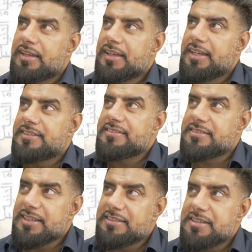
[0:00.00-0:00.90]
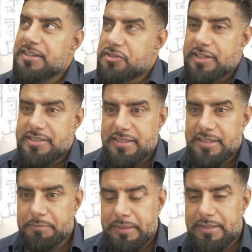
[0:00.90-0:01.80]
It's
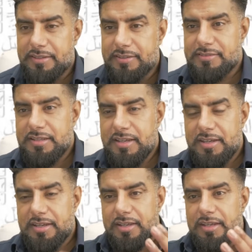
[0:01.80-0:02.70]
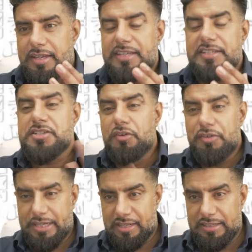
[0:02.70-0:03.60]
interesting because
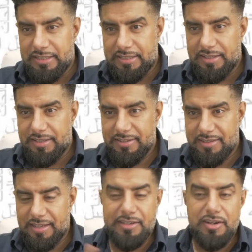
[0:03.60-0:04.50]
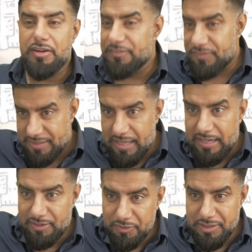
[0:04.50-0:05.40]
historically, and not even
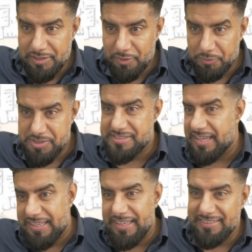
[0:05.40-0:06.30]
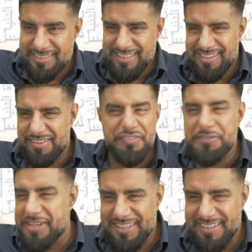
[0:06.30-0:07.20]
that long ago, just a
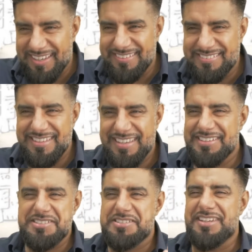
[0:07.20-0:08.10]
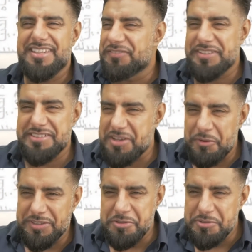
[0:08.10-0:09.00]
few decades, just even
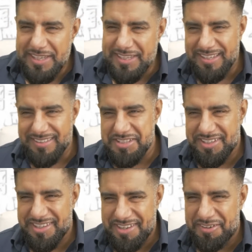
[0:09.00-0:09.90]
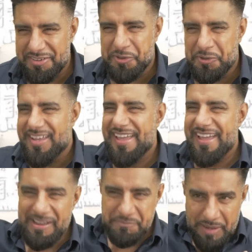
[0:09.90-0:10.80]
going 2 decades ago
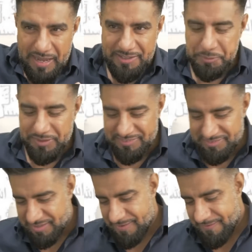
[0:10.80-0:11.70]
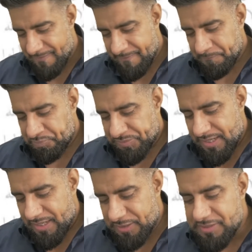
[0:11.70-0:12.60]
and backwards,
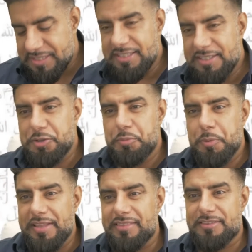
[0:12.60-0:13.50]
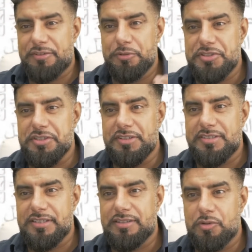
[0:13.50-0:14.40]
you see, you went through
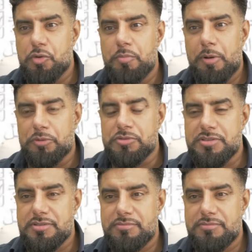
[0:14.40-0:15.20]
certain almost